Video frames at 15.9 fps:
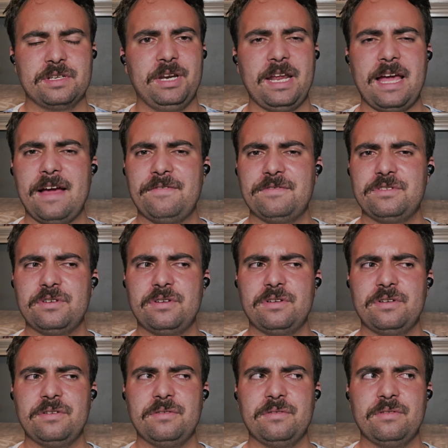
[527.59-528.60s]
But
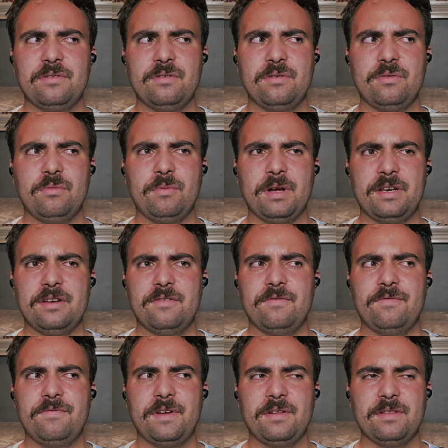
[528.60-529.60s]
after what
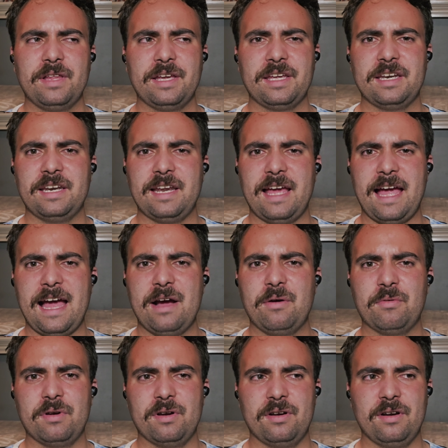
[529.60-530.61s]
felt like an
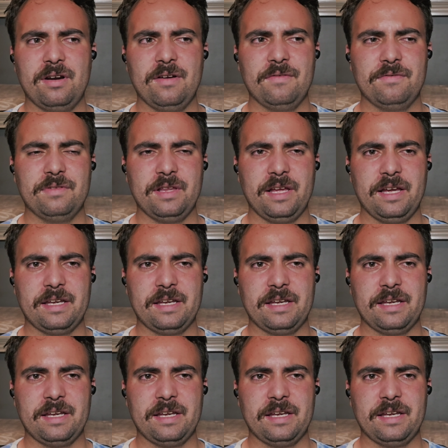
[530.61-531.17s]
hour of